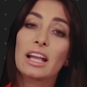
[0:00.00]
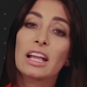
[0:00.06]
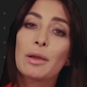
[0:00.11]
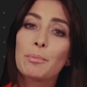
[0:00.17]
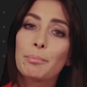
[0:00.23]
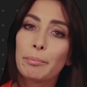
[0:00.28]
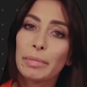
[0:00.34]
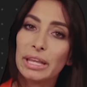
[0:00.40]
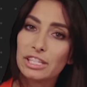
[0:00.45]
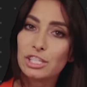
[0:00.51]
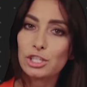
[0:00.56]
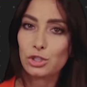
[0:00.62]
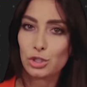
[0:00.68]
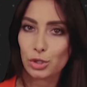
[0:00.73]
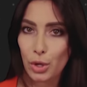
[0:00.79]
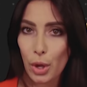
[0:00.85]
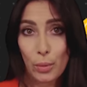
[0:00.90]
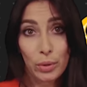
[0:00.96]
are
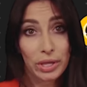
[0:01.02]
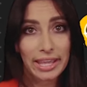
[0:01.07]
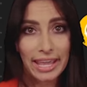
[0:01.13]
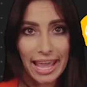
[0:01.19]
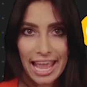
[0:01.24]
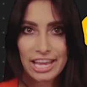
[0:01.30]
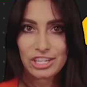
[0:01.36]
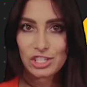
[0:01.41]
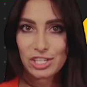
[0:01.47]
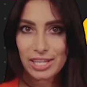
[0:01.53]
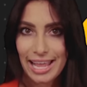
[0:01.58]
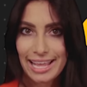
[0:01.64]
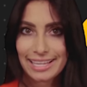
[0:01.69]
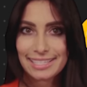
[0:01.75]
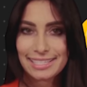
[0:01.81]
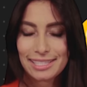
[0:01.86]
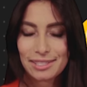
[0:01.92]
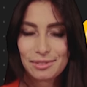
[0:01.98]
committed to going
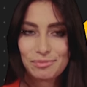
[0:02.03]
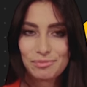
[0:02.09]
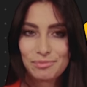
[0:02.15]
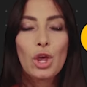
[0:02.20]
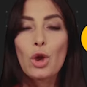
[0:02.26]
cashless.